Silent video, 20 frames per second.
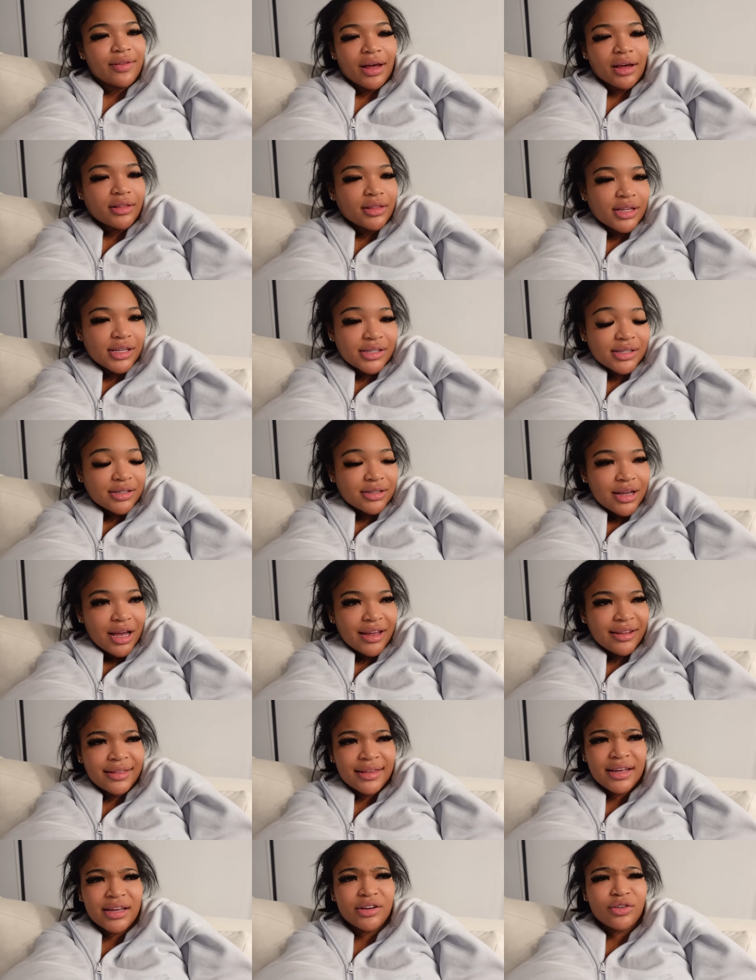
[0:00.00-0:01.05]
Like this,
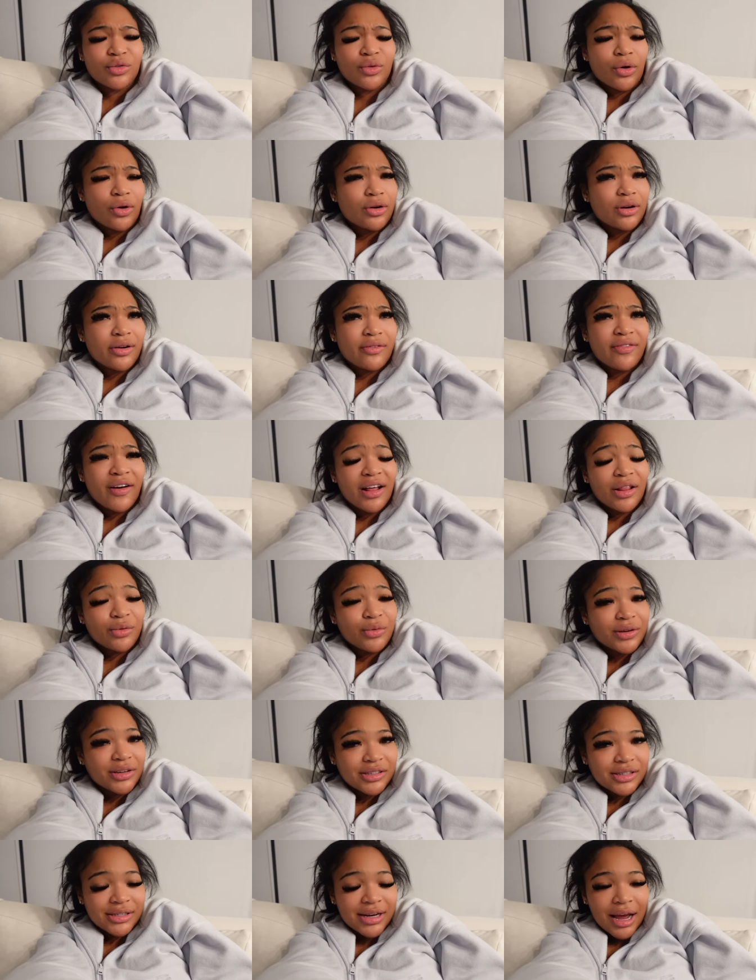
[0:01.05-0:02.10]
and then growing a
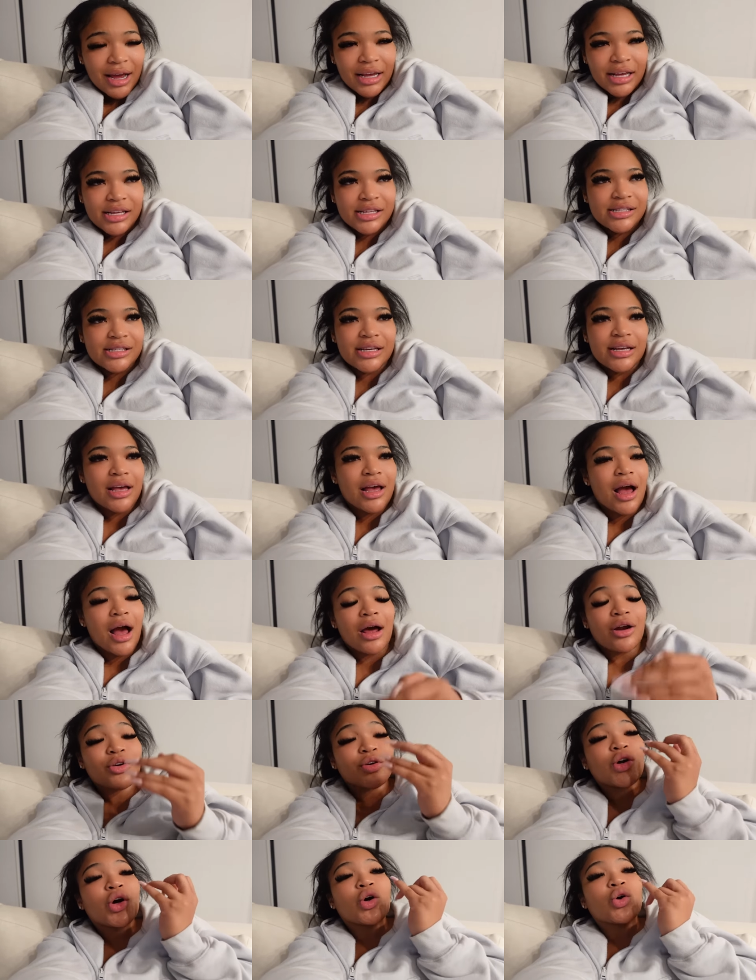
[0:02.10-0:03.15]
following is not easy. I
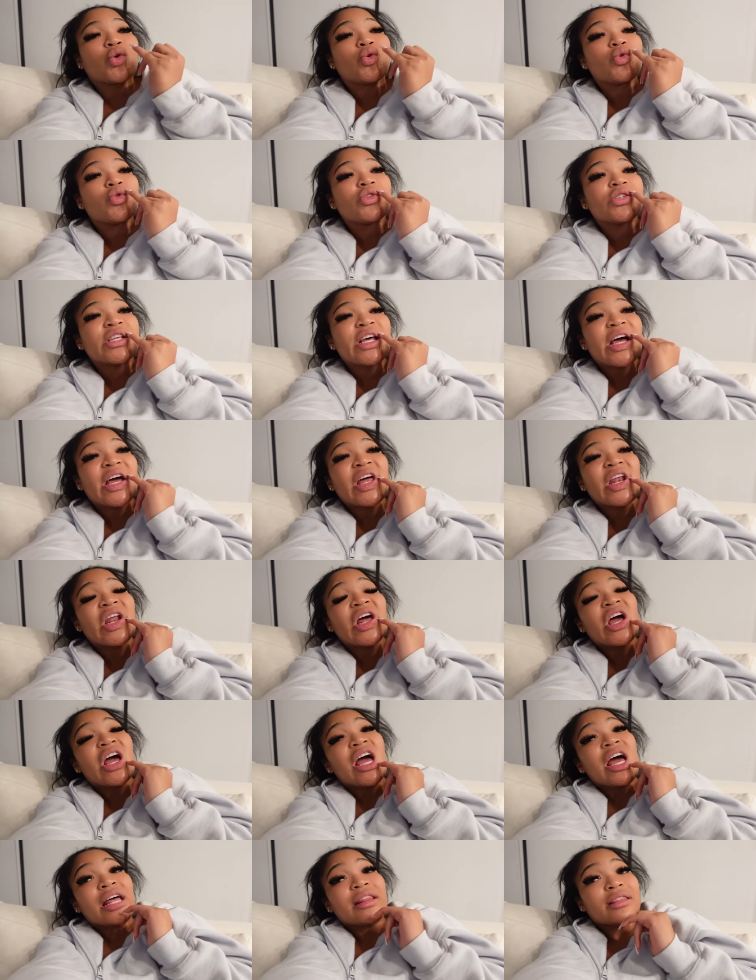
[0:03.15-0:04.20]
don't know who said
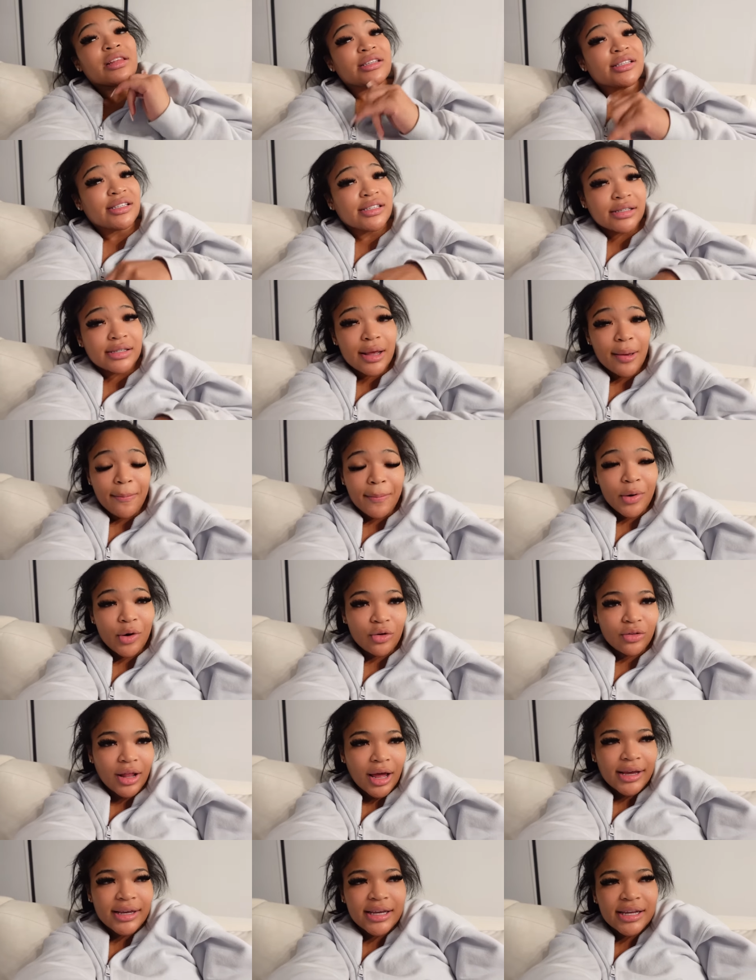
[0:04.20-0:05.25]
this is
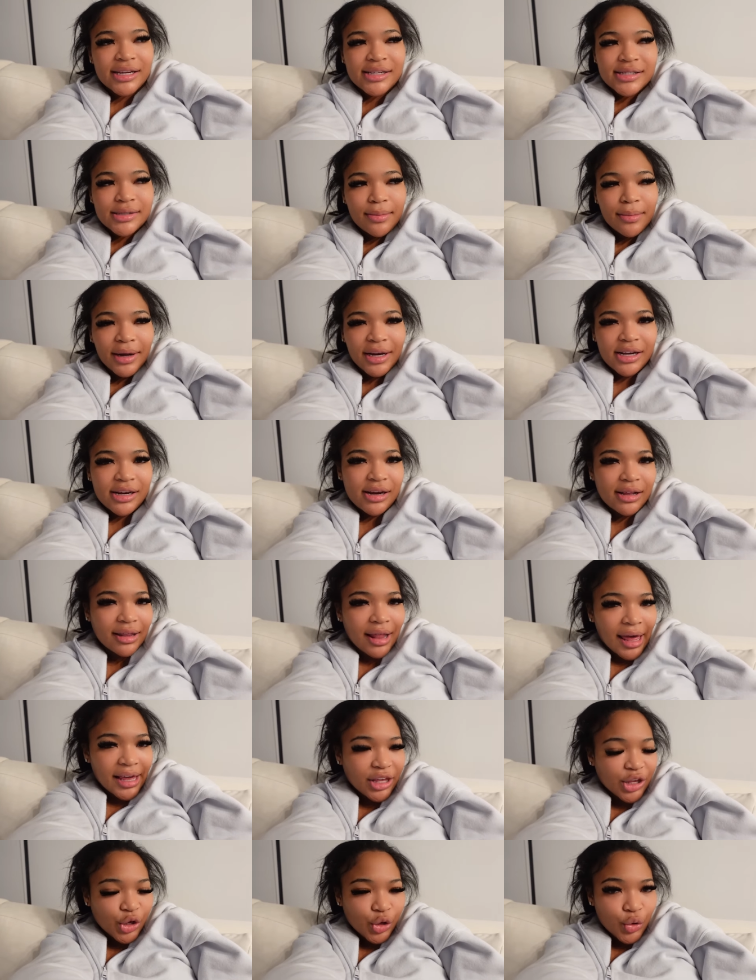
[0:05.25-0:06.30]
simple. Like getting somebody to
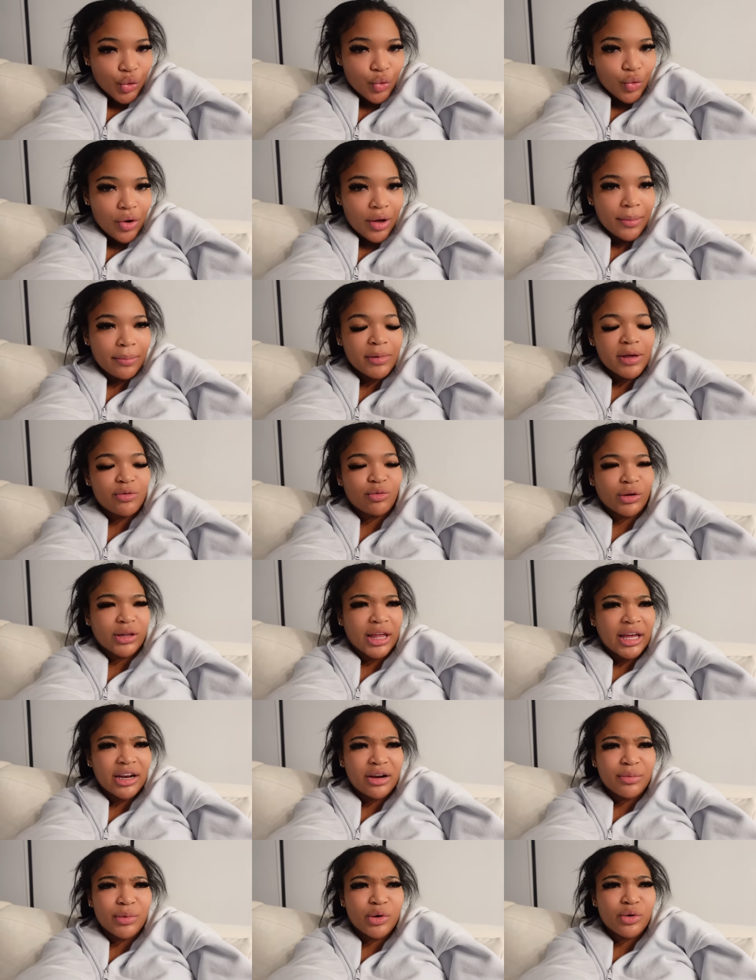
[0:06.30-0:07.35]
like you and be
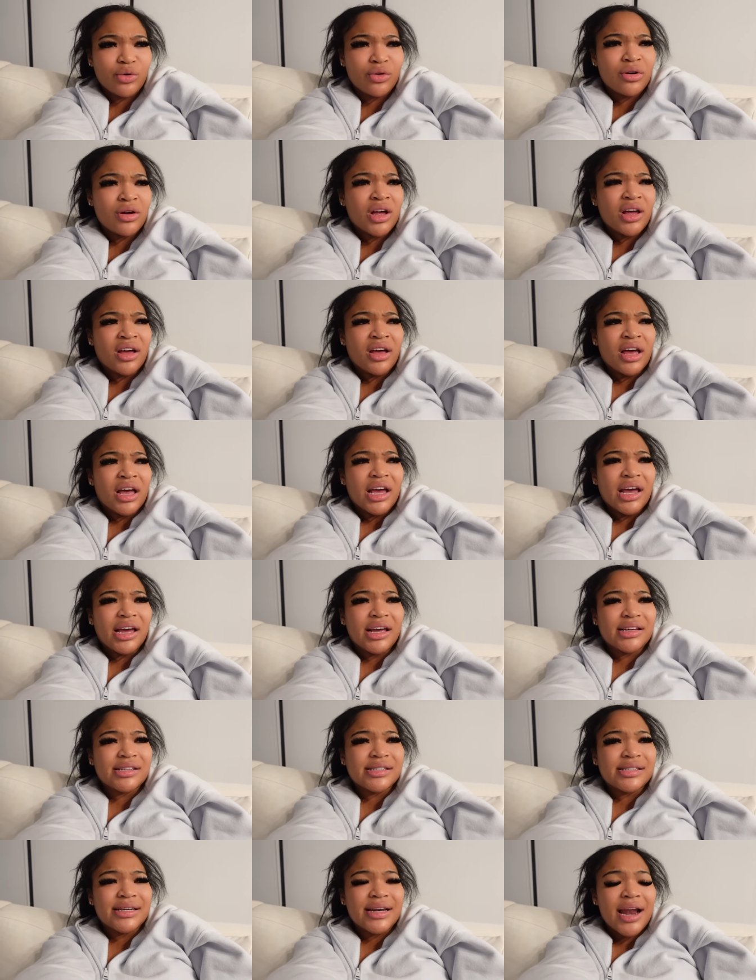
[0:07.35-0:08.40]
relatable
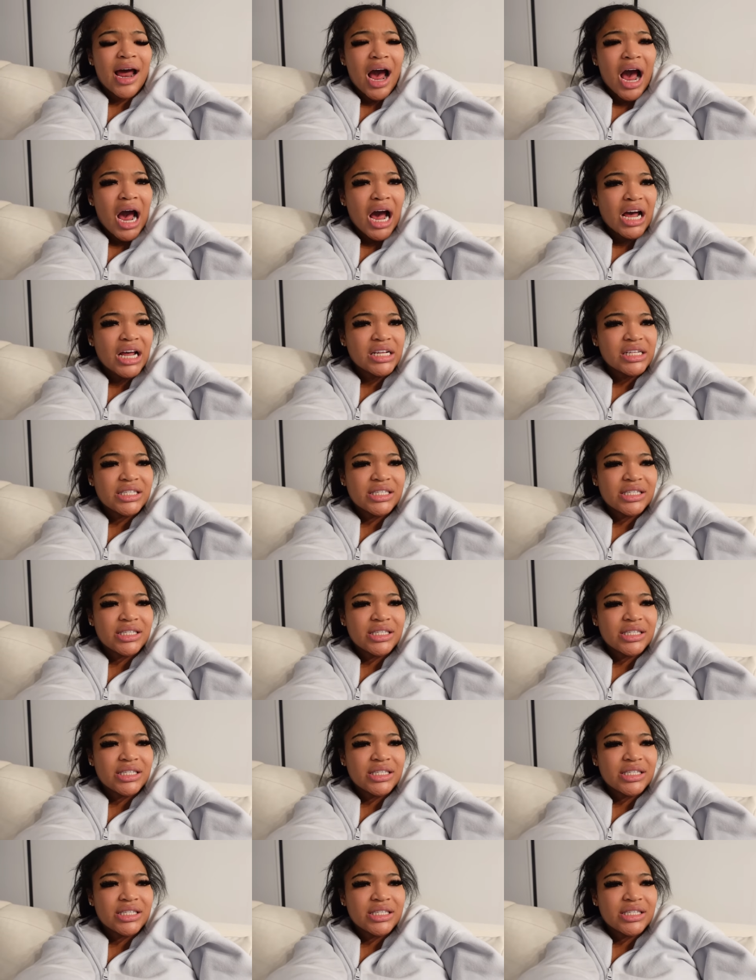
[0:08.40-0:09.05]
is not